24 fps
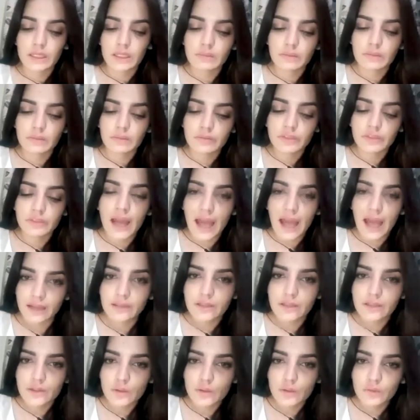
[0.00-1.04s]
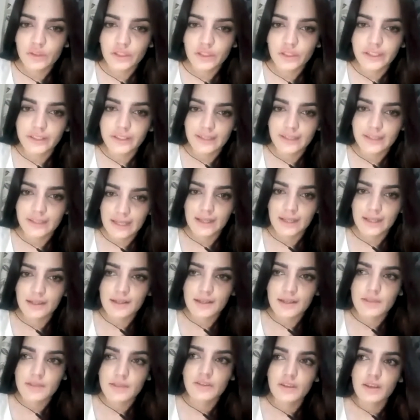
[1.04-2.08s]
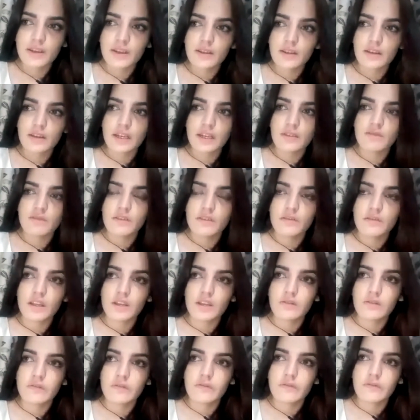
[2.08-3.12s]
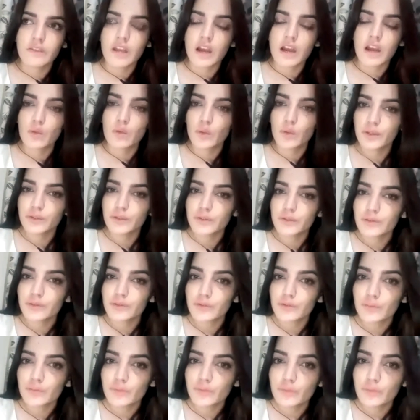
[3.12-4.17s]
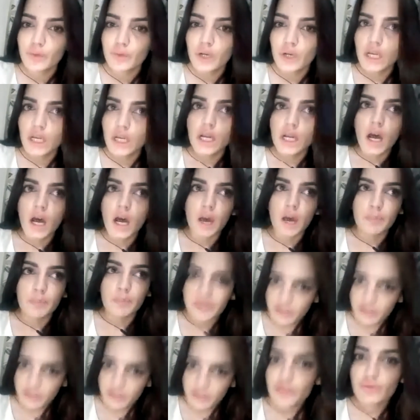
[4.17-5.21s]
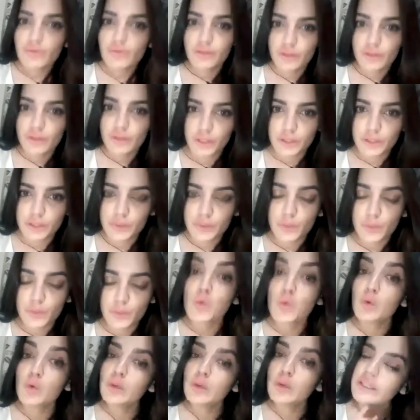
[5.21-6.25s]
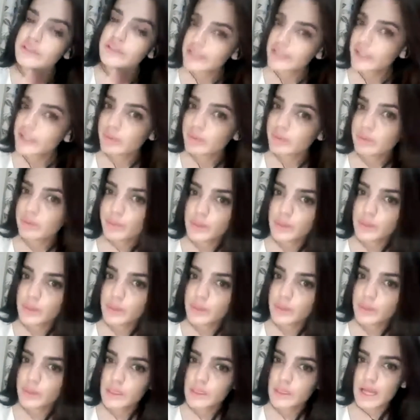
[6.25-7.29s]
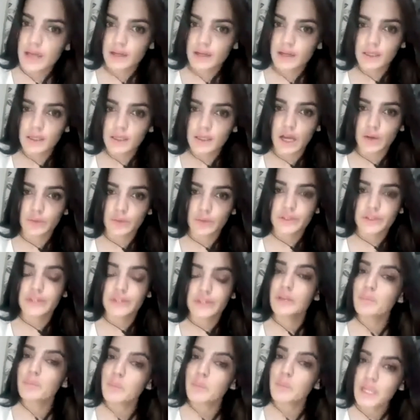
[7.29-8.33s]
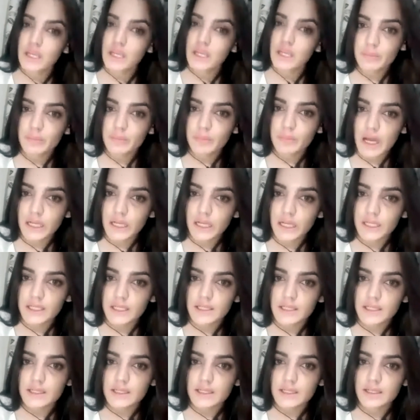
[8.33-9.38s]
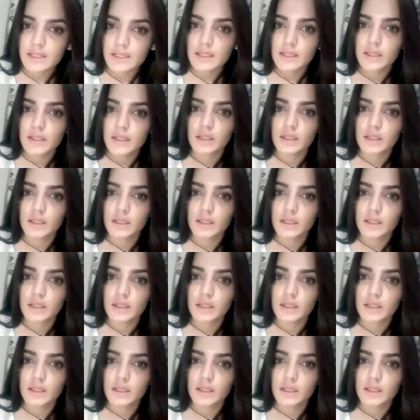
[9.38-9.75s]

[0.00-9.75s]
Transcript: actors over here like us, we even if we are going to do print shoots also, only three people are allowed: the makeup artist, the